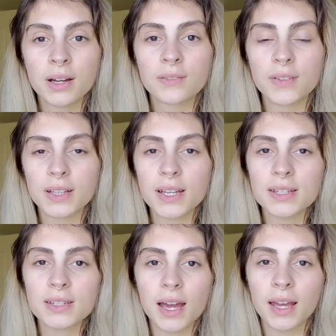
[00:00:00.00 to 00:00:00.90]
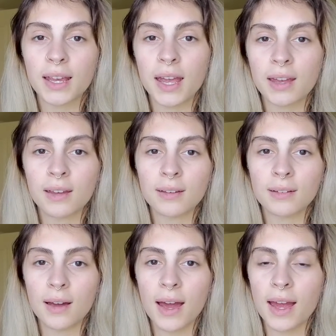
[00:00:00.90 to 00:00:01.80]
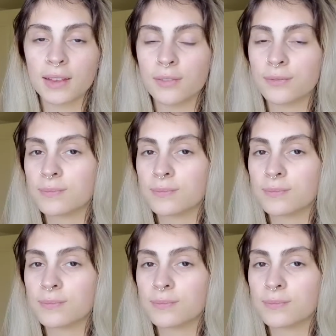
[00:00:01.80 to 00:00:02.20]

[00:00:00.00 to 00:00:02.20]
for this, I had the.